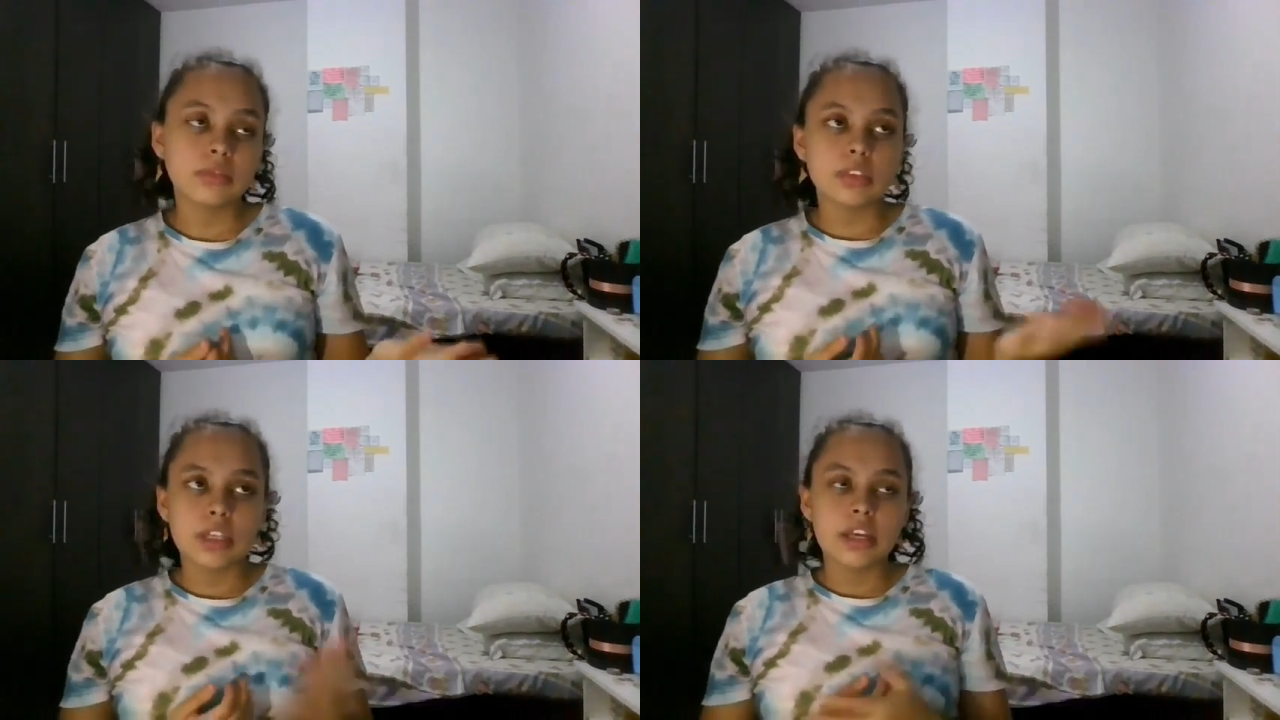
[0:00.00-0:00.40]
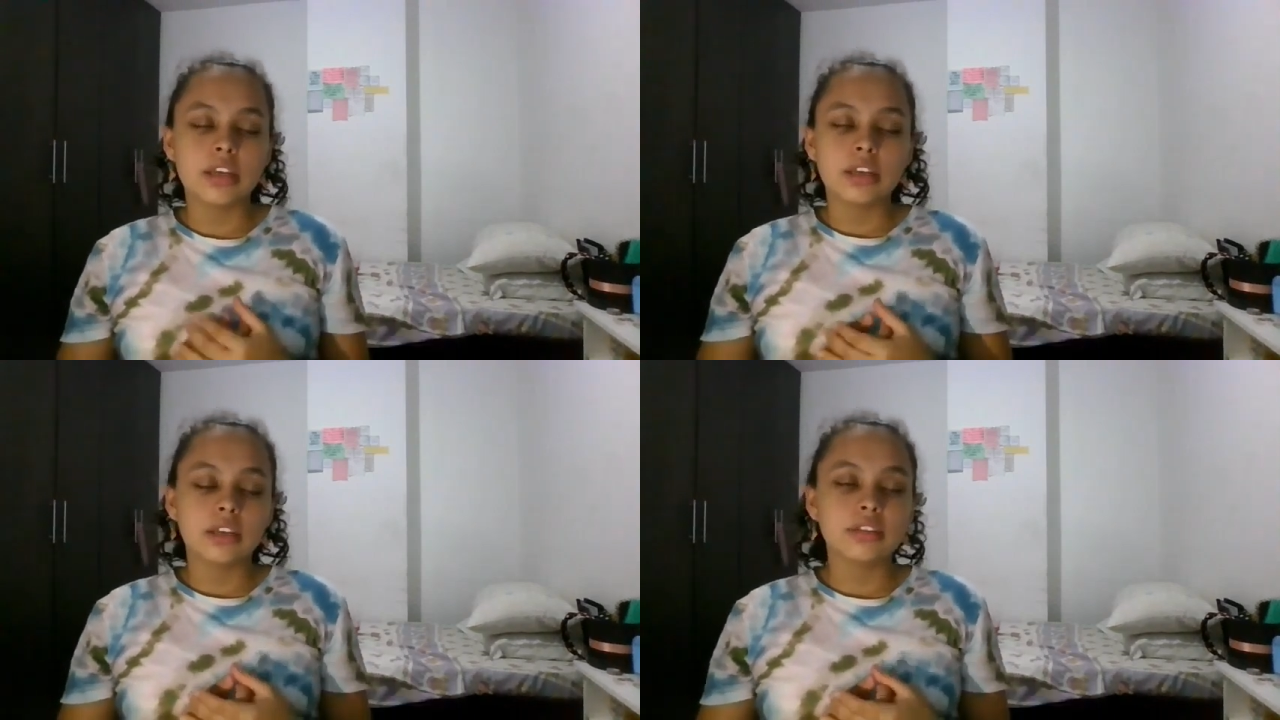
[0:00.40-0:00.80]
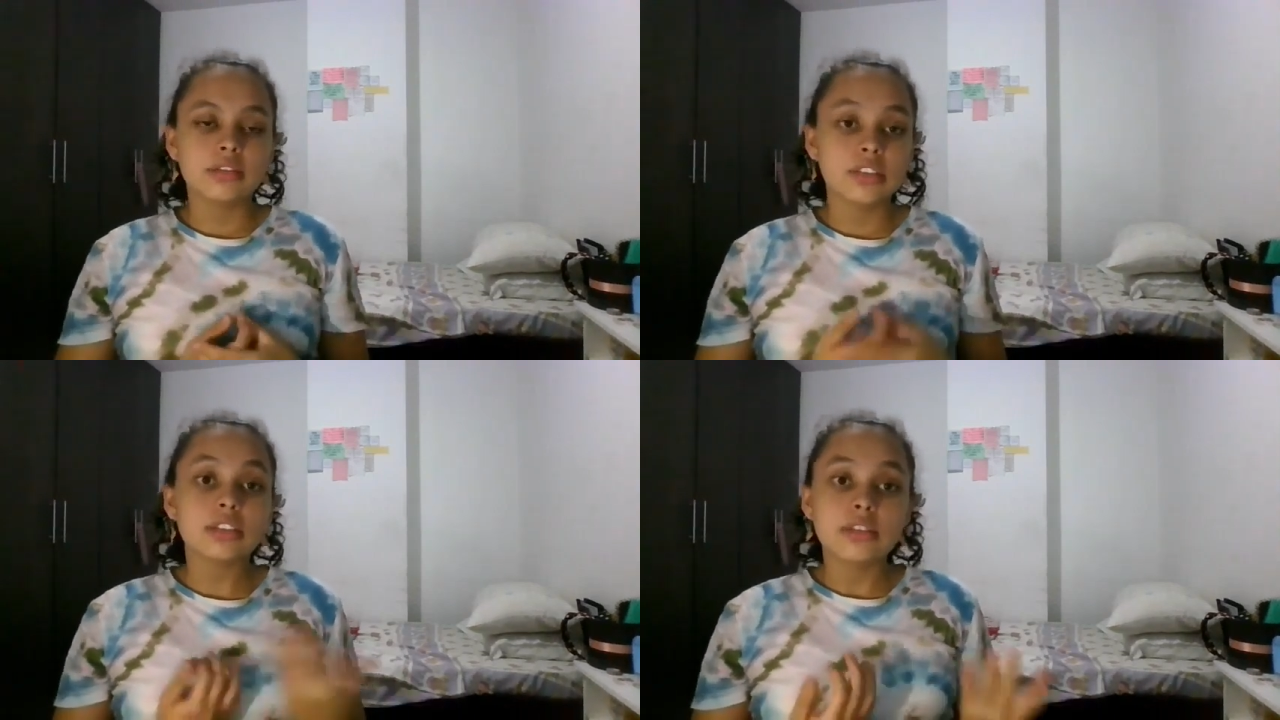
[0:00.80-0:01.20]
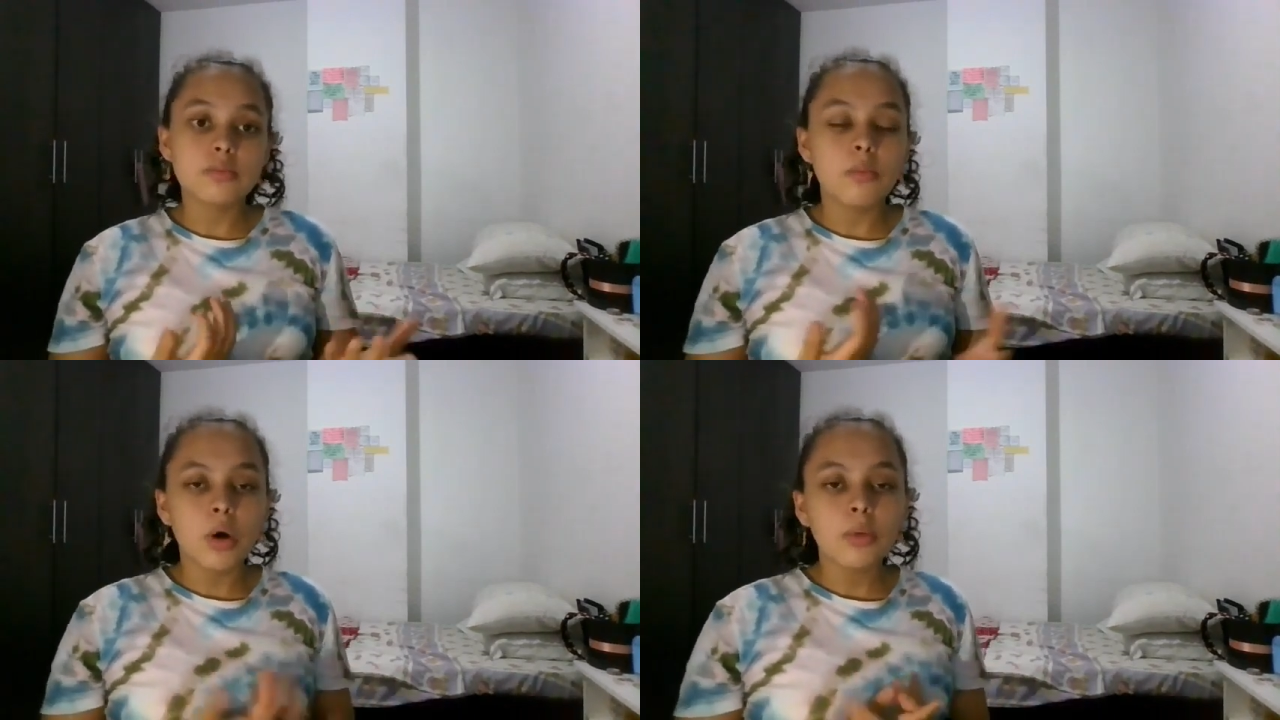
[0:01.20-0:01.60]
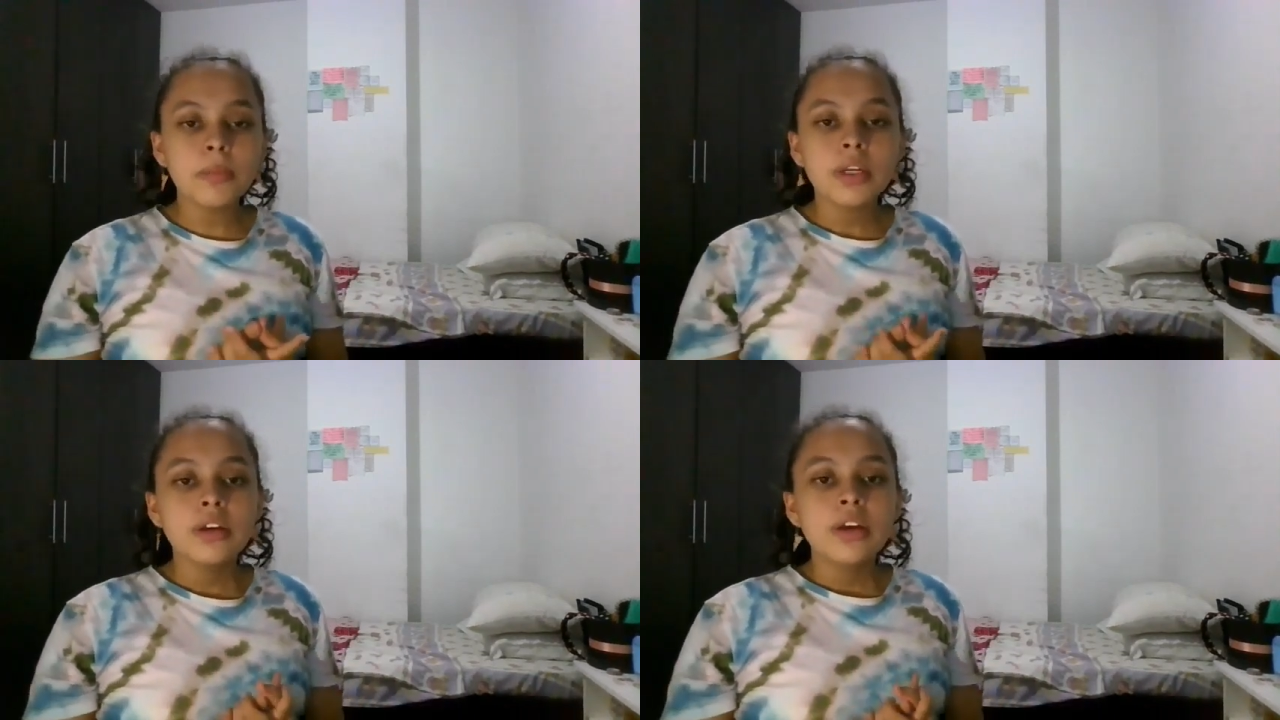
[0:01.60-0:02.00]
like,
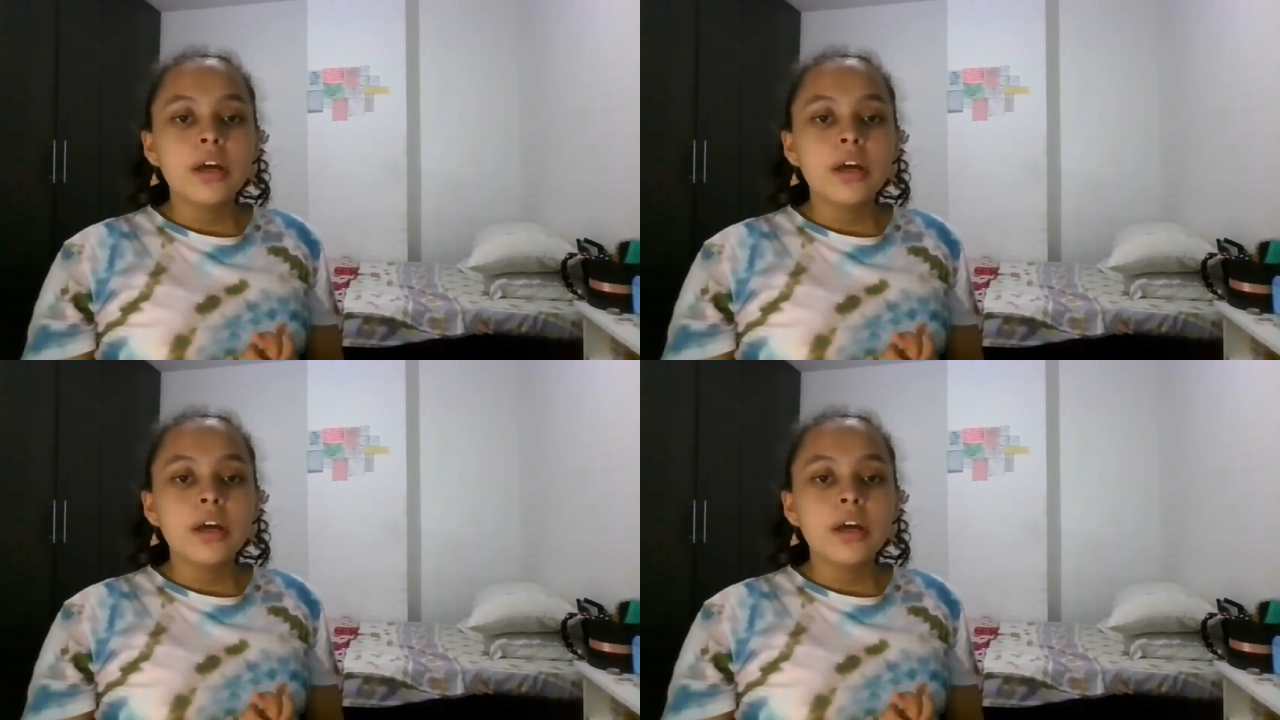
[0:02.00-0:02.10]
mom,